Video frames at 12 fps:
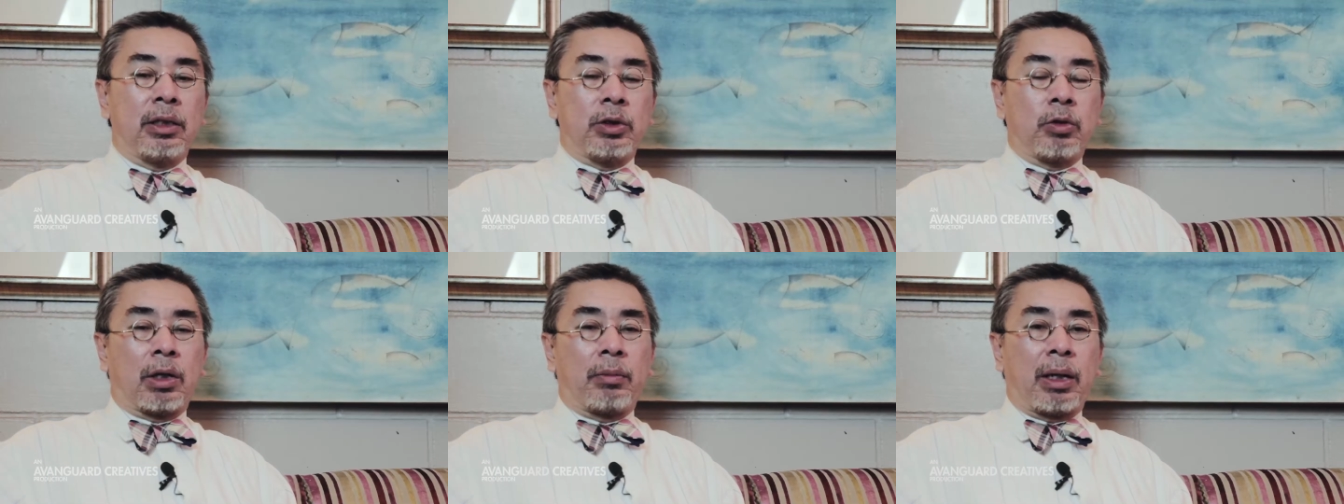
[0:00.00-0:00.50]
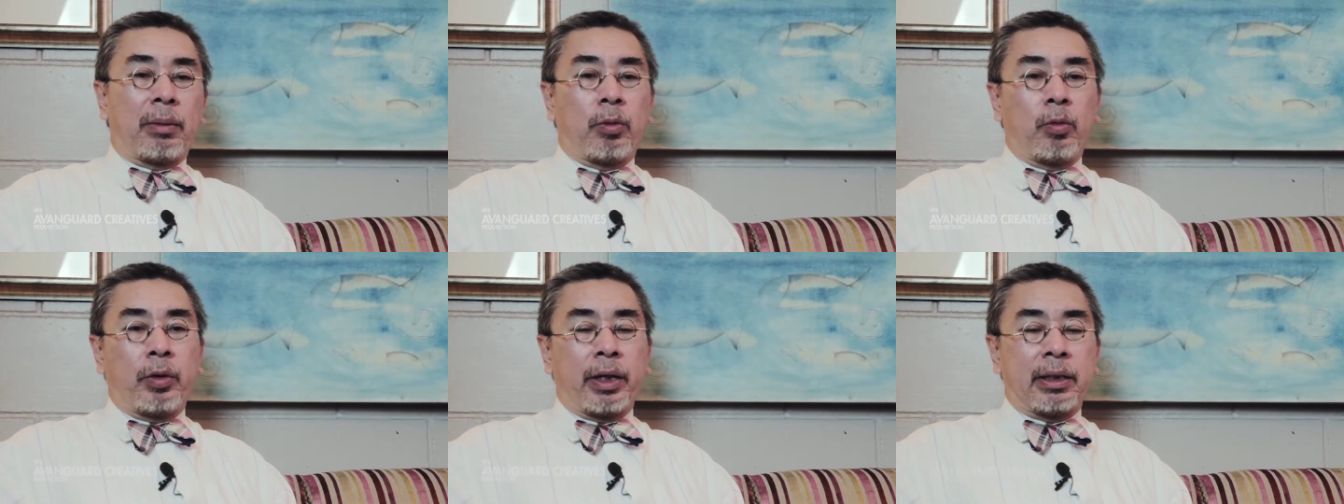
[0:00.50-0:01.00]
to come up
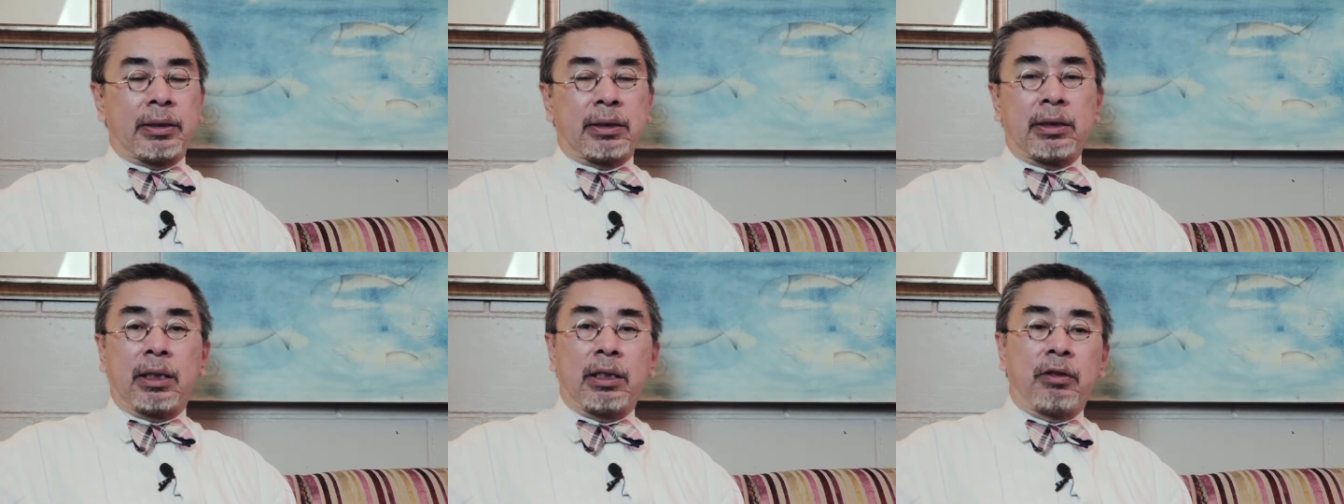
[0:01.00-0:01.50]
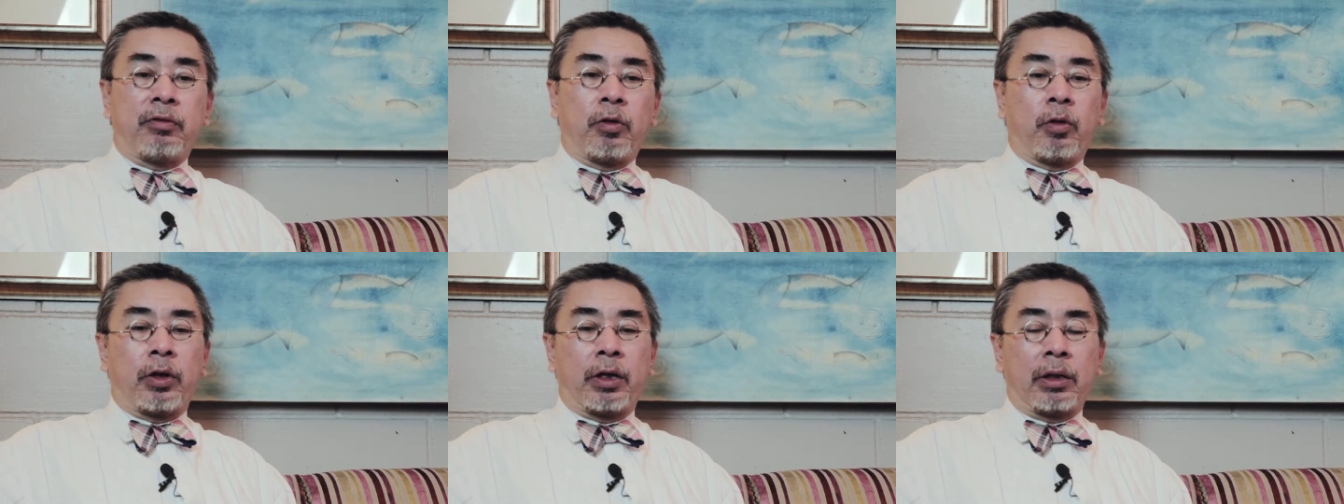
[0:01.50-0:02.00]
with a study
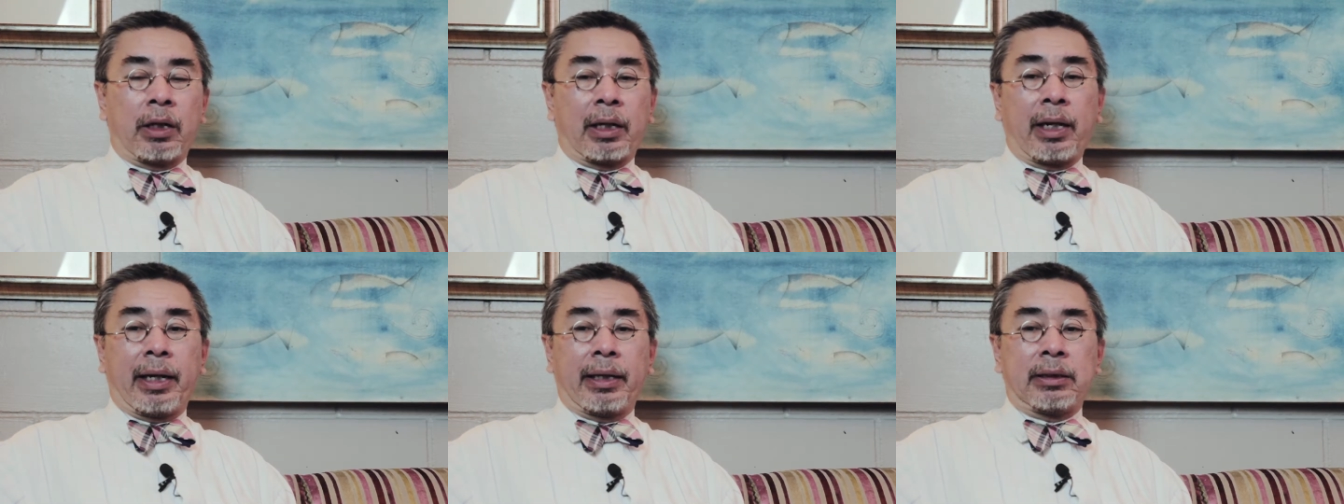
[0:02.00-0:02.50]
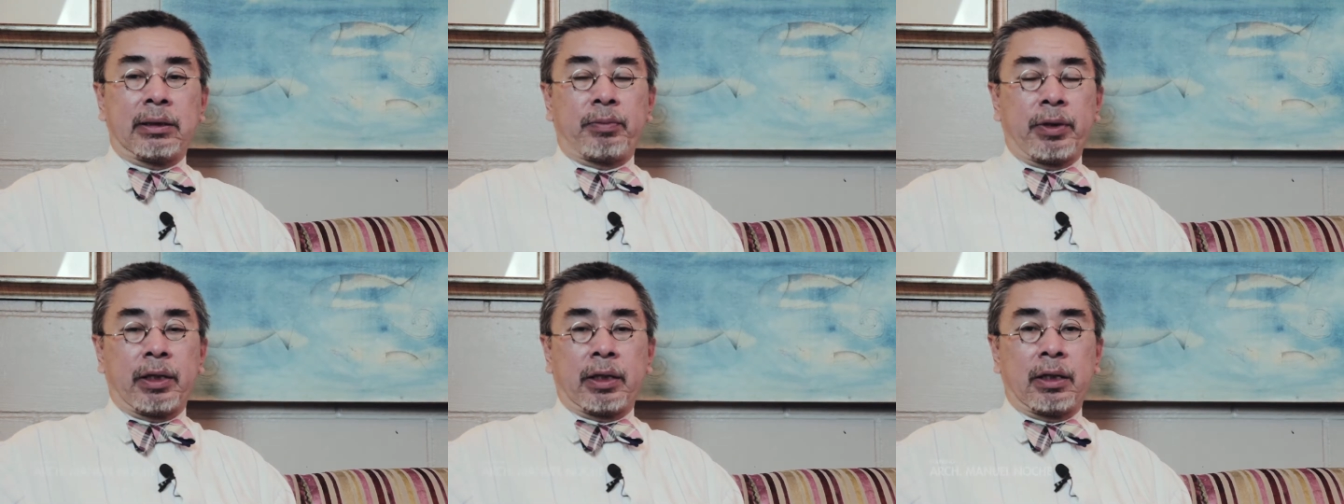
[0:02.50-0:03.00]
for a client's
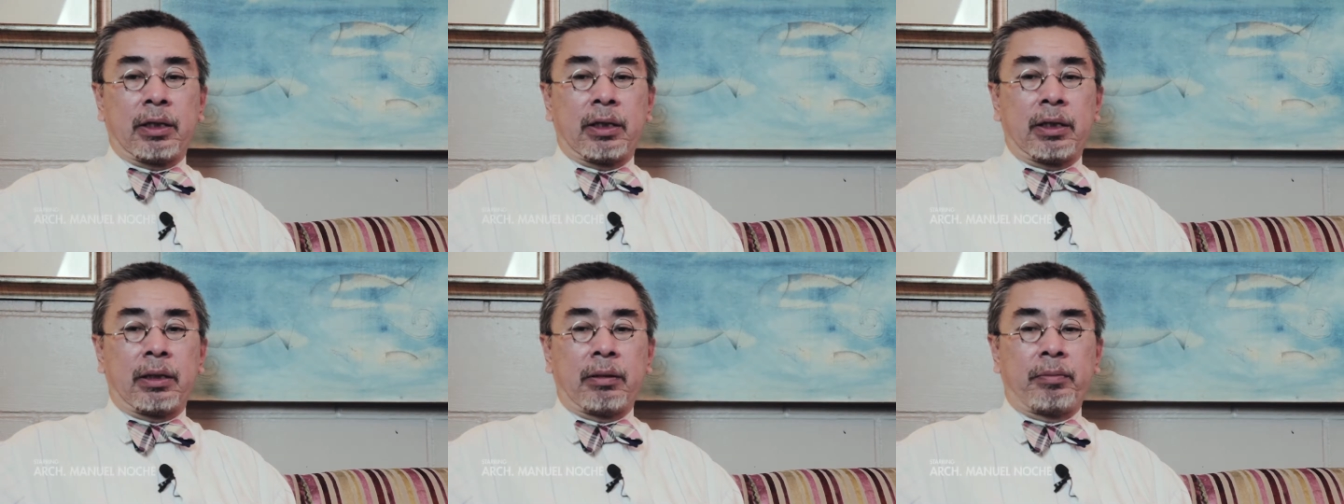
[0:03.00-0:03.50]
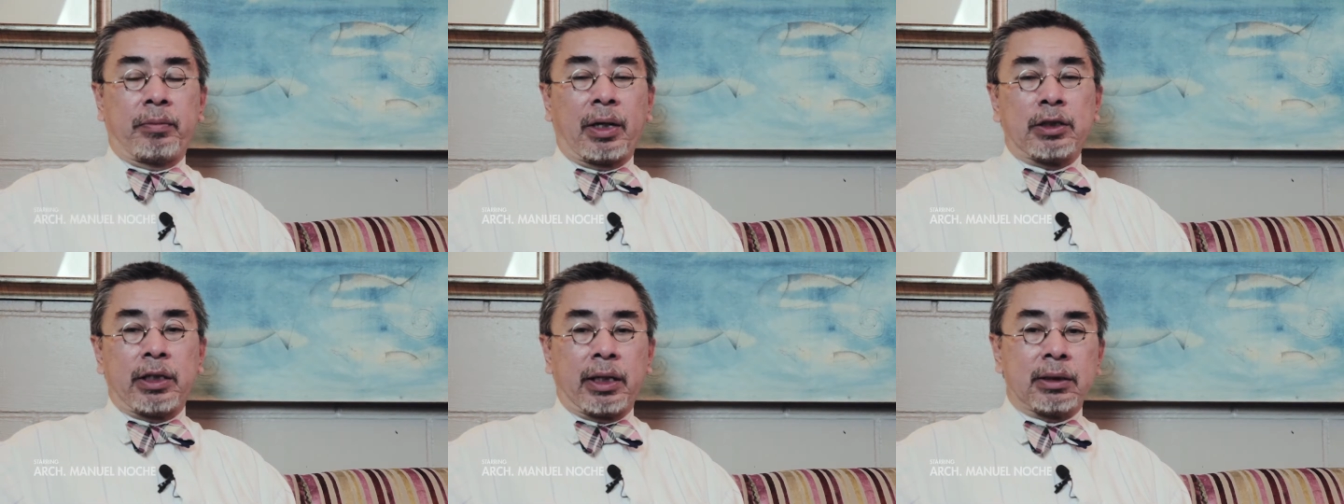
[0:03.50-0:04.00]
particular
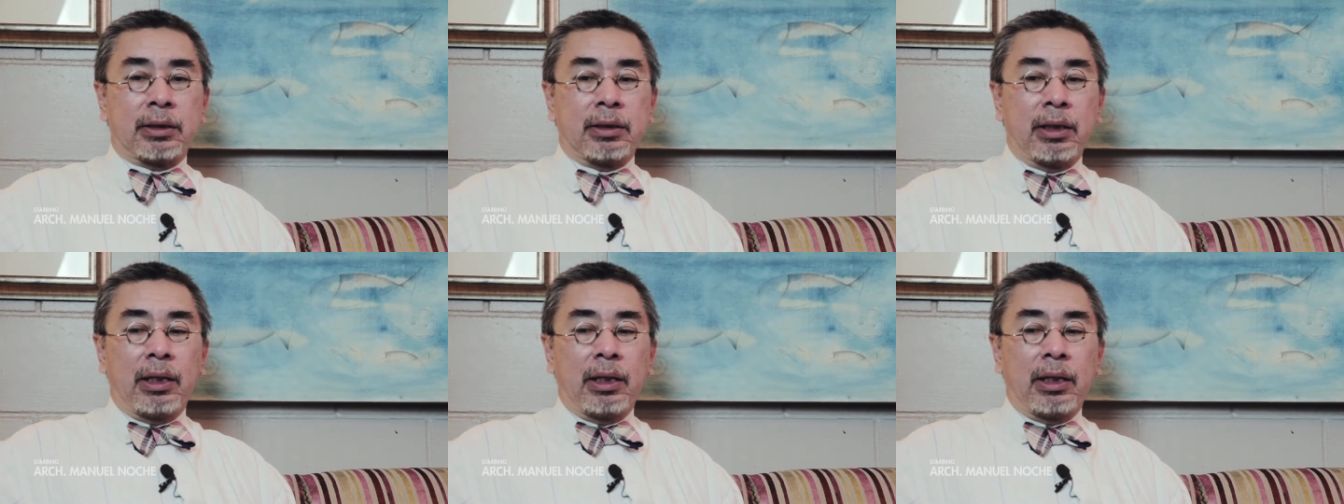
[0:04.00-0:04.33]
projects.